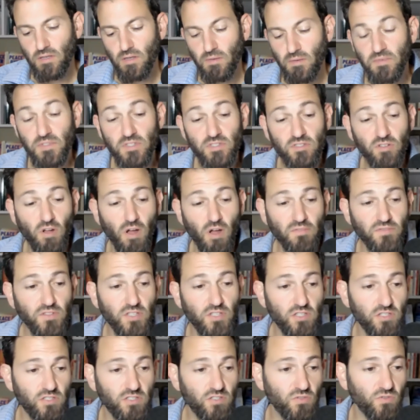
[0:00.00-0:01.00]
I mean, soft
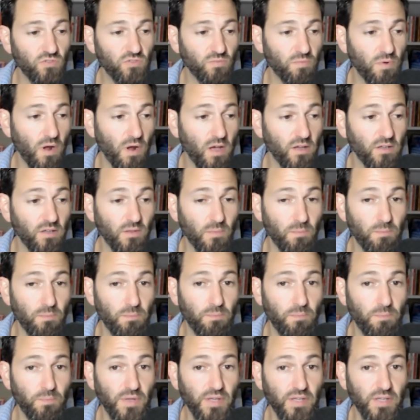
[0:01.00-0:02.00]
tissue is probably the
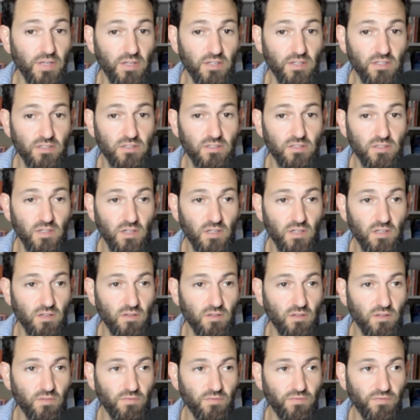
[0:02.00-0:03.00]
biggest
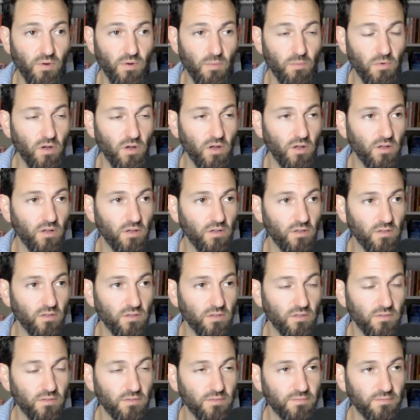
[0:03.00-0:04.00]
from
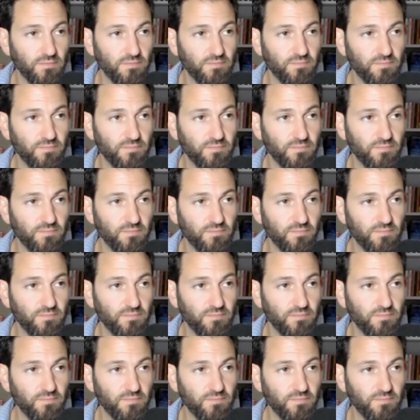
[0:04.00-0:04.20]
a